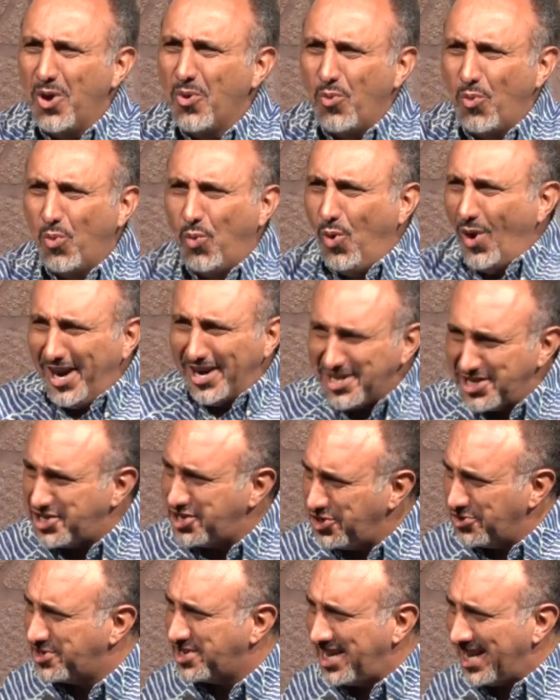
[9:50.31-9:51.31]
Where did
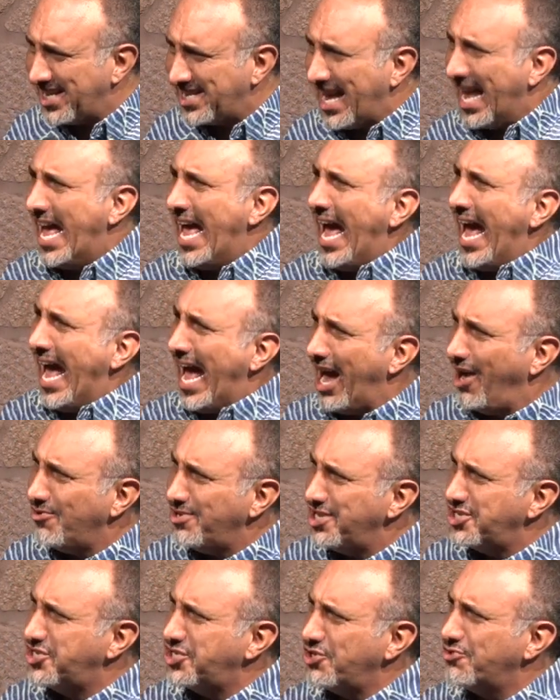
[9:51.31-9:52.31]
you get that? How
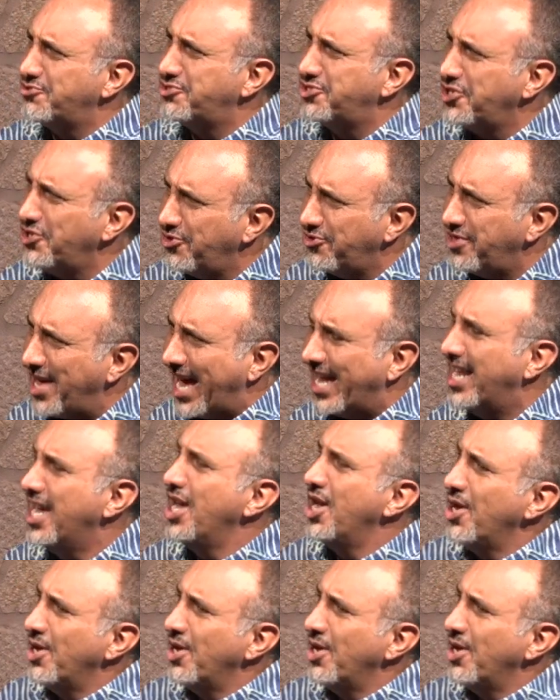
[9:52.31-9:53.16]
did you do that?